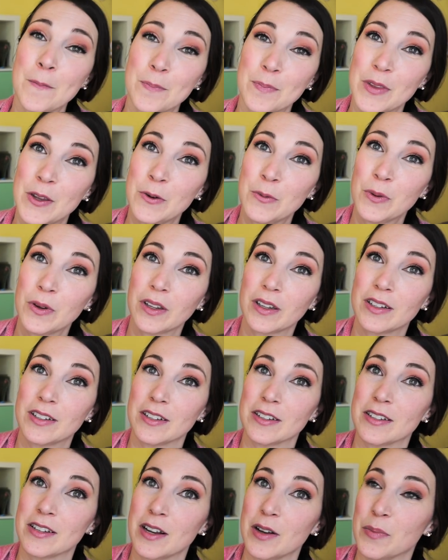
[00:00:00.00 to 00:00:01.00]
you really
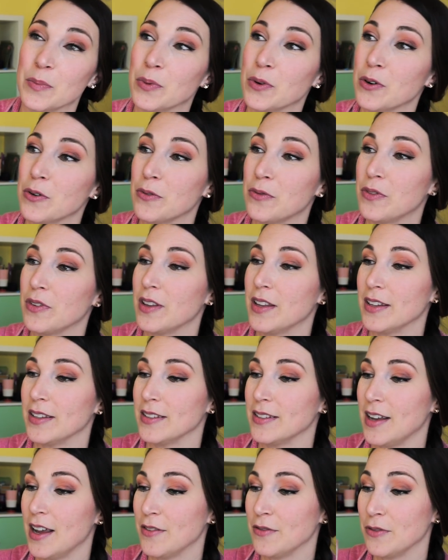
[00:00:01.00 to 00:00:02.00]
just improved
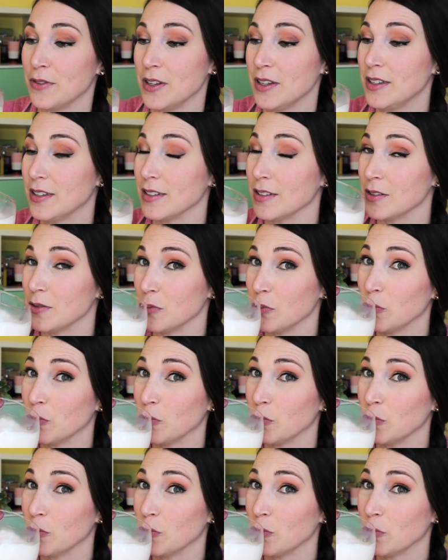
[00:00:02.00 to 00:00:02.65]
this 10 for this is